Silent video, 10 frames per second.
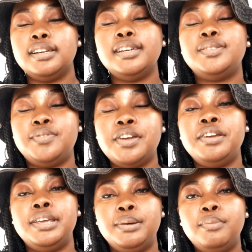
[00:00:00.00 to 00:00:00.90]
it's
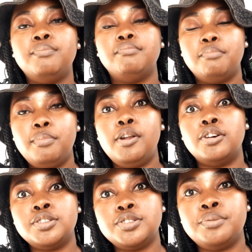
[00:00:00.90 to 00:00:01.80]
very
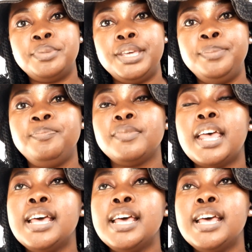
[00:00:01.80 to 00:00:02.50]
blossomy.